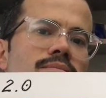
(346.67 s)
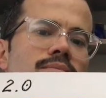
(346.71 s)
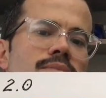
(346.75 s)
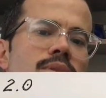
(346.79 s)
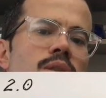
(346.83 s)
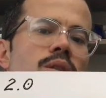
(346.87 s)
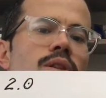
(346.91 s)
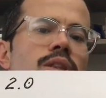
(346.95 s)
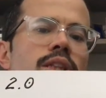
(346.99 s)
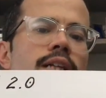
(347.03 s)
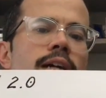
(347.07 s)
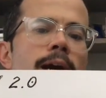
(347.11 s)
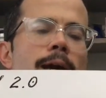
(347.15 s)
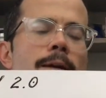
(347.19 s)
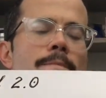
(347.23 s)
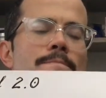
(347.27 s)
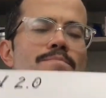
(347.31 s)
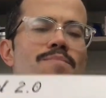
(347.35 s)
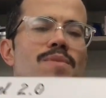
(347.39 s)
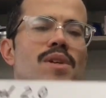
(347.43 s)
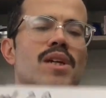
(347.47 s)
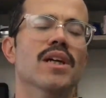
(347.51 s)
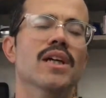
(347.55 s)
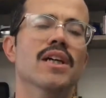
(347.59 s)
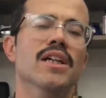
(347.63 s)
Okay?
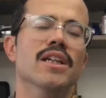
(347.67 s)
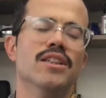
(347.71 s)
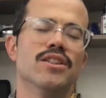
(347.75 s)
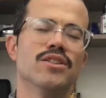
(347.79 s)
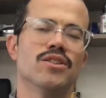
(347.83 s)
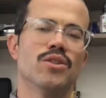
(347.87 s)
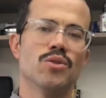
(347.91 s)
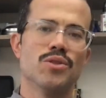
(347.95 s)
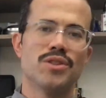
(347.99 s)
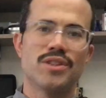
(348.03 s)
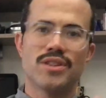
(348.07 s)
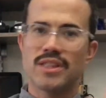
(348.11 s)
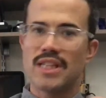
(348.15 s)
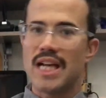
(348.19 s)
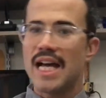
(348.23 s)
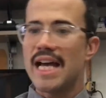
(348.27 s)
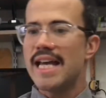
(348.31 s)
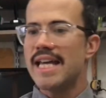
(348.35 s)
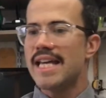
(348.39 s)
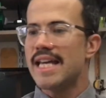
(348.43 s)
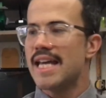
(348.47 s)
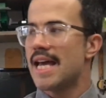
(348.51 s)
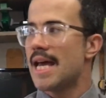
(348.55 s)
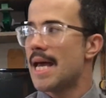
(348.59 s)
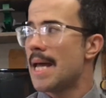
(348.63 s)
So
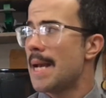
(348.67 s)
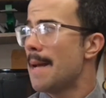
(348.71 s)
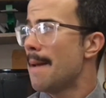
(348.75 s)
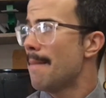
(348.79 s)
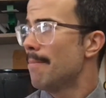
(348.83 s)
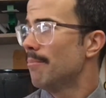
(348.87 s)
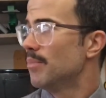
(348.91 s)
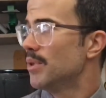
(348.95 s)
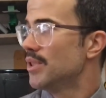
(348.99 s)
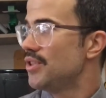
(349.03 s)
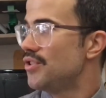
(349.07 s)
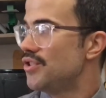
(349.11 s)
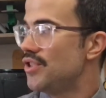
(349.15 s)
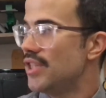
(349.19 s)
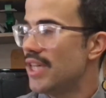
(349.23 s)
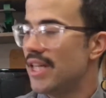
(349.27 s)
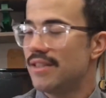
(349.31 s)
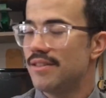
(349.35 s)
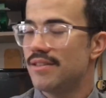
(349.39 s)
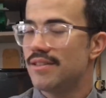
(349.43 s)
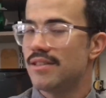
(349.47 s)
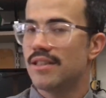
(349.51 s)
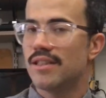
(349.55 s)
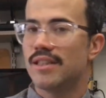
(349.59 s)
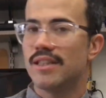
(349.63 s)
cyan,
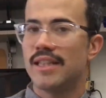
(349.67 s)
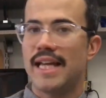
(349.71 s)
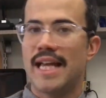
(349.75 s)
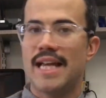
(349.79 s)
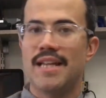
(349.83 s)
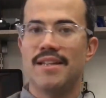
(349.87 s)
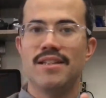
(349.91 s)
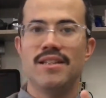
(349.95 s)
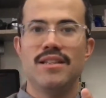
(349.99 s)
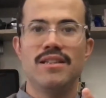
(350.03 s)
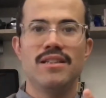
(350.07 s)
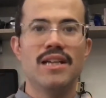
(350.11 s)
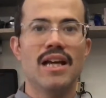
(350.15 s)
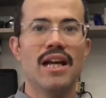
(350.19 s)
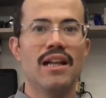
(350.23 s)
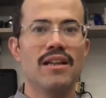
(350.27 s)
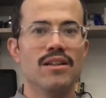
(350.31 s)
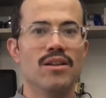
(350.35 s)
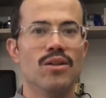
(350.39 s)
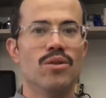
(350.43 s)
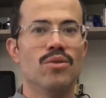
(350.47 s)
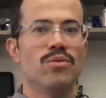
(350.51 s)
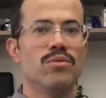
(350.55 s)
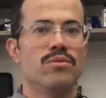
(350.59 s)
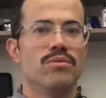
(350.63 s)
magenta, and
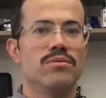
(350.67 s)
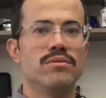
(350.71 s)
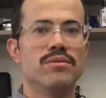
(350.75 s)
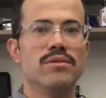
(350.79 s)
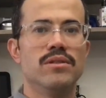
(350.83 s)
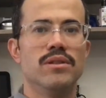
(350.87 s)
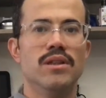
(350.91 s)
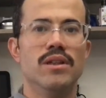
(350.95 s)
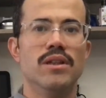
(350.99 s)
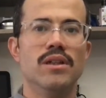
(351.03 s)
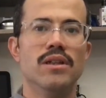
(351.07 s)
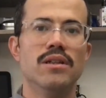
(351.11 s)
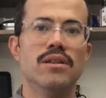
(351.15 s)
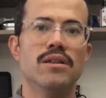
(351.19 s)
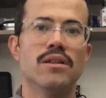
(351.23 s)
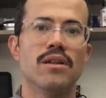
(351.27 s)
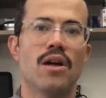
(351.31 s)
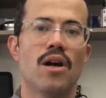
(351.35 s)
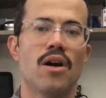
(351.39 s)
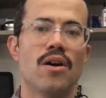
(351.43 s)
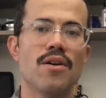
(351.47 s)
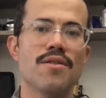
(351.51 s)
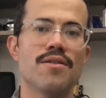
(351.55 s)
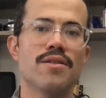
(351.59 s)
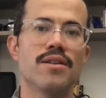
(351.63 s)
yellow
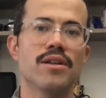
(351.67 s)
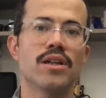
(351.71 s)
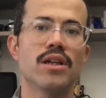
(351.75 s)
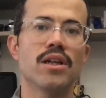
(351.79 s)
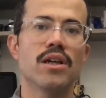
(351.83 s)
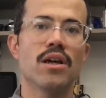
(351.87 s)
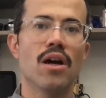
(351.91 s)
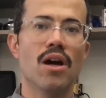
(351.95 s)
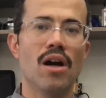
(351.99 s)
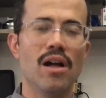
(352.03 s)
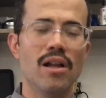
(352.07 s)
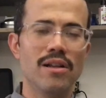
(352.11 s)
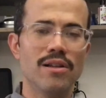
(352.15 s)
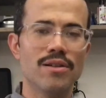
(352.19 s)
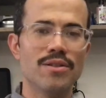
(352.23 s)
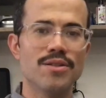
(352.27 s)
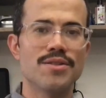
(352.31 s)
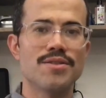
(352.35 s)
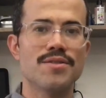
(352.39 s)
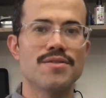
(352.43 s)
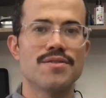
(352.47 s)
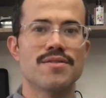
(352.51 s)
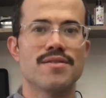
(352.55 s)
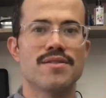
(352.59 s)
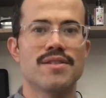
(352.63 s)
are the
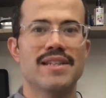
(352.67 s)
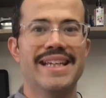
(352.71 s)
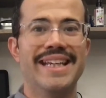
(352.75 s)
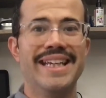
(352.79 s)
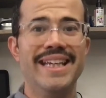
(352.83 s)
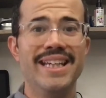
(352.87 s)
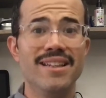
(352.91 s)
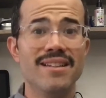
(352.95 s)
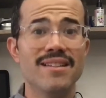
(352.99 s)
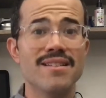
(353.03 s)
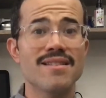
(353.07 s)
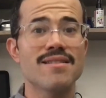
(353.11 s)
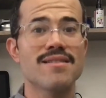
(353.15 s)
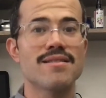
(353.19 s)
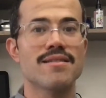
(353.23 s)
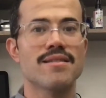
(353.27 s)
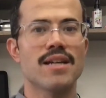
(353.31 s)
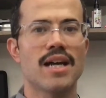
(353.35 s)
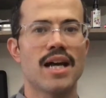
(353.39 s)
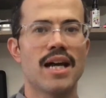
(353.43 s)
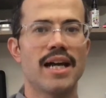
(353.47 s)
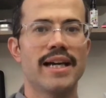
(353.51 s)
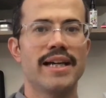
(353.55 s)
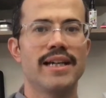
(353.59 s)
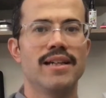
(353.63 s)
colors
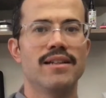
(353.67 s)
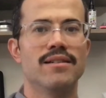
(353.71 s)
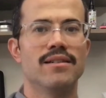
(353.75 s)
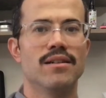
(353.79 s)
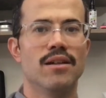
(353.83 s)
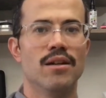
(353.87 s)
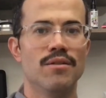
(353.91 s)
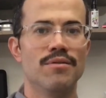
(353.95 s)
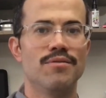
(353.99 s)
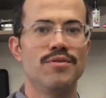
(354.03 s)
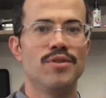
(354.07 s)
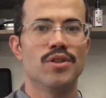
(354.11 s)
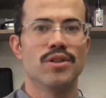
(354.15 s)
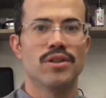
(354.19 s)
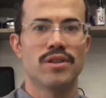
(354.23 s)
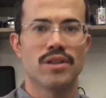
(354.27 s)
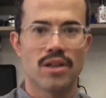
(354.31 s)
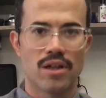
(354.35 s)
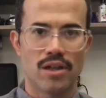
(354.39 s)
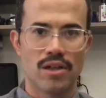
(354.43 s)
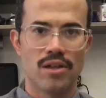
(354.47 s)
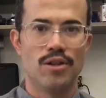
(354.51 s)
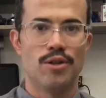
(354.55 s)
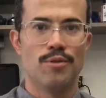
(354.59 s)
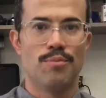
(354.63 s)
inside of your
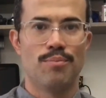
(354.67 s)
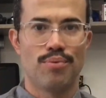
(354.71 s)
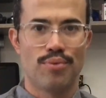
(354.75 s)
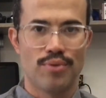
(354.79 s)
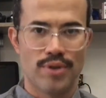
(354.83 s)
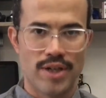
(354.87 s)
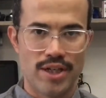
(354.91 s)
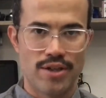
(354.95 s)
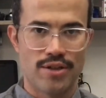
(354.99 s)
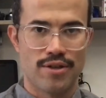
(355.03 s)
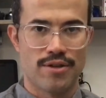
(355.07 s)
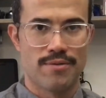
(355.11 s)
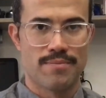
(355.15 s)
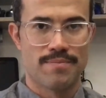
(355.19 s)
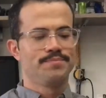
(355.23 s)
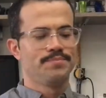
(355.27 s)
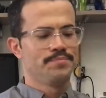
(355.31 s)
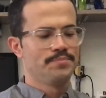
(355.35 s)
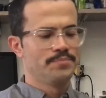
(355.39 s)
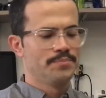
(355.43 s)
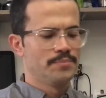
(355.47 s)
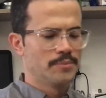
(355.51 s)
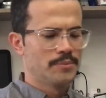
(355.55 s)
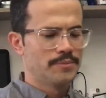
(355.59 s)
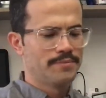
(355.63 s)
color printer.
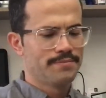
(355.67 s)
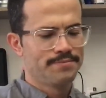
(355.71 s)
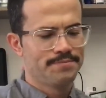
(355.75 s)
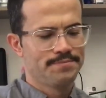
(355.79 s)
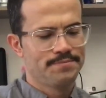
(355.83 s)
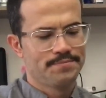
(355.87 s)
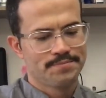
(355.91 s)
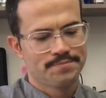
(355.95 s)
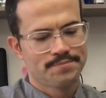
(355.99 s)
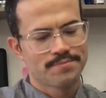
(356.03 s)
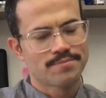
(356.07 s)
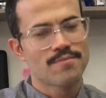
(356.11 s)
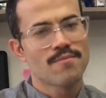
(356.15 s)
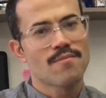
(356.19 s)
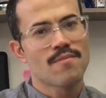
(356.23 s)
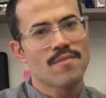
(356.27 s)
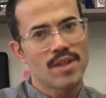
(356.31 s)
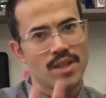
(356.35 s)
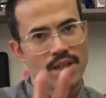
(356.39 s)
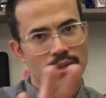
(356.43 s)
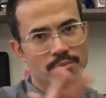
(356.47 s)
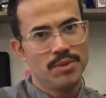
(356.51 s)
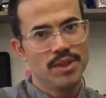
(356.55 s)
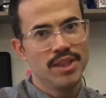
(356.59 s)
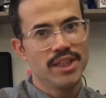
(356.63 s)

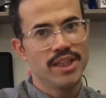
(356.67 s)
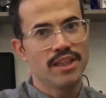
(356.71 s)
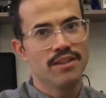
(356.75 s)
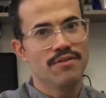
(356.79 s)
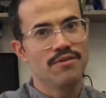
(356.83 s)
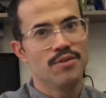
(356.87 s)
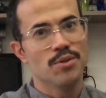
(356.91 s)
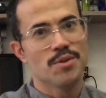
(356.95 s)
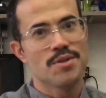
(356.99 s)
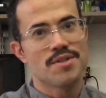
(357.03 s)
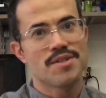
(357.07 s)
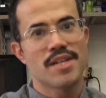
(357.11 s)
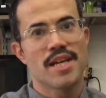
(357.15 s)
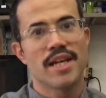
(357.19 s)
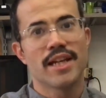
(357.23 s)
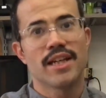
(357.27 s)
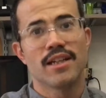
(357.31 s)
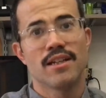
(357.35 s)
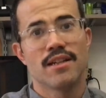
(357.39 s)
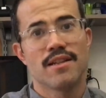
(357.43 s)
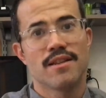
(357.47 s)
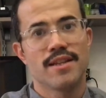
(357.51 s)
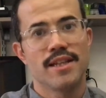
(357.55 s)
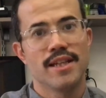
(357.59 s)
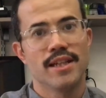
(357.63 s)
I'm going to give you a second
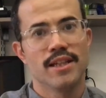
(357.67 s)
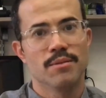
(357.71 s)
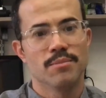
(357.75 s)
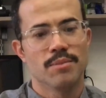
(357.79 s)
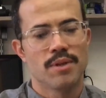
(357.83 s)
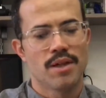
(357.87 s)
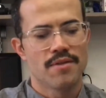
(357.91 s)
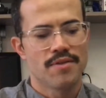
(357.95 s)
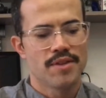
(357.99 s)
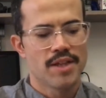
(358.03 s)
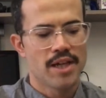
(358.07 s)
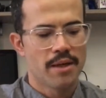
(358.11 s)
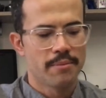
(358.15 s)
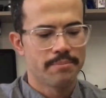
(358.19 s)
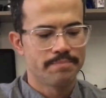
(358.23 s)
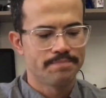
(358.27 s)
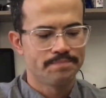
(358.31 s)
to think about that.